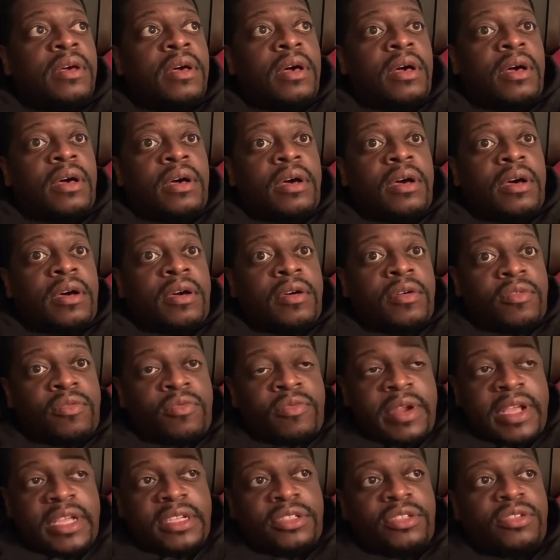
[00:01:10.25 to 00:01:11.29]

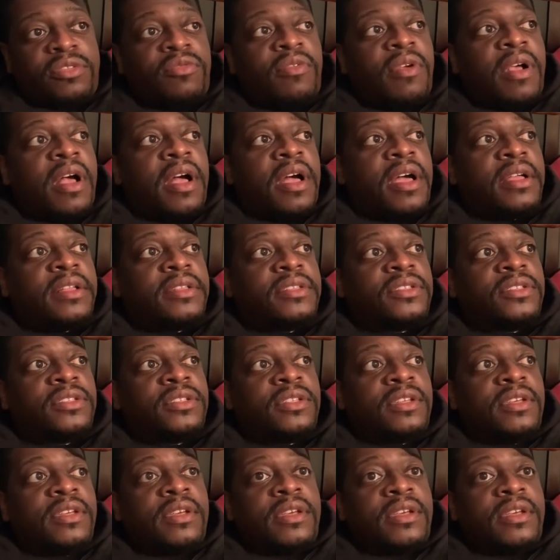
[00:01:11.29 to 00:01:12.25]
restaurants,